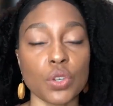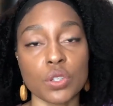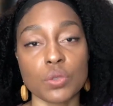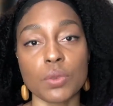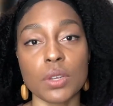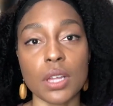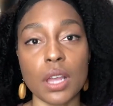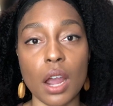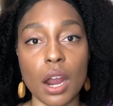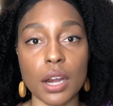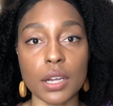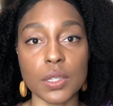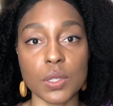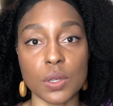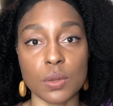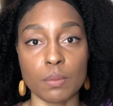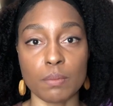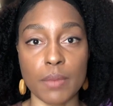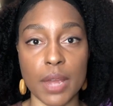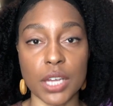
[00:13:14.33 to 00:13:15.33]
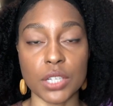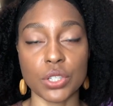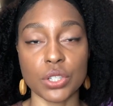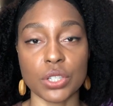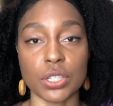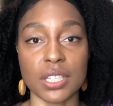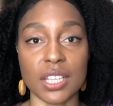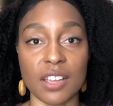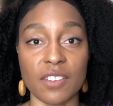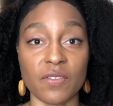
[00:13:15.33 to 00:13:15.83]
So it's really hard to
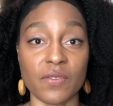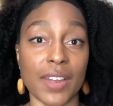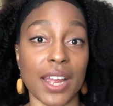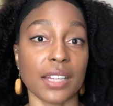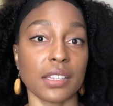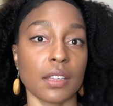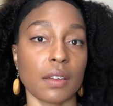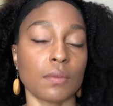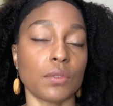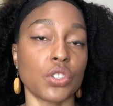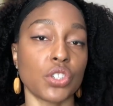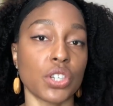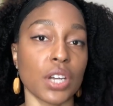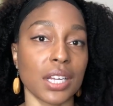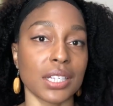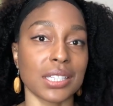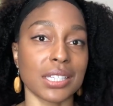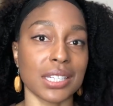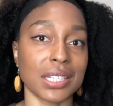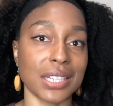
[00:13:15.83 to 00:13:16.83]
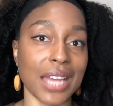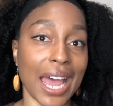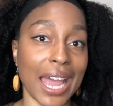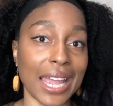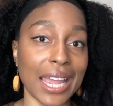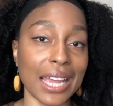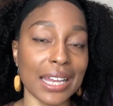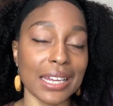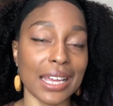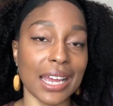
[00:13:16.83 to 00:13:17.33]
measure the effect of just
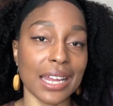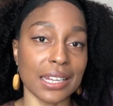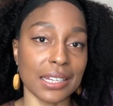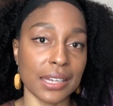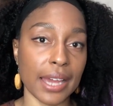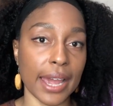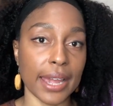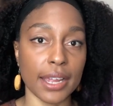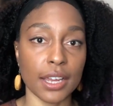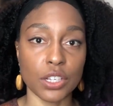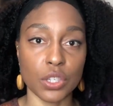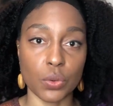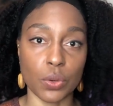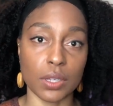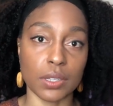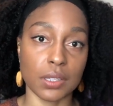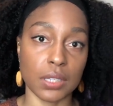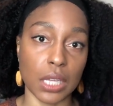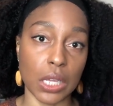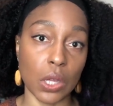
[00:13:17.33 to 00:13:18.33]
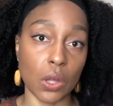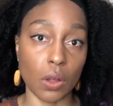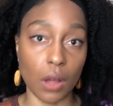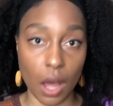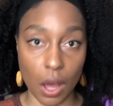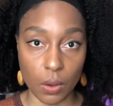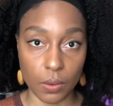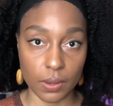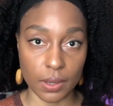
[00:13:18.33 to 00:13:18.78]
diet and tie it to a single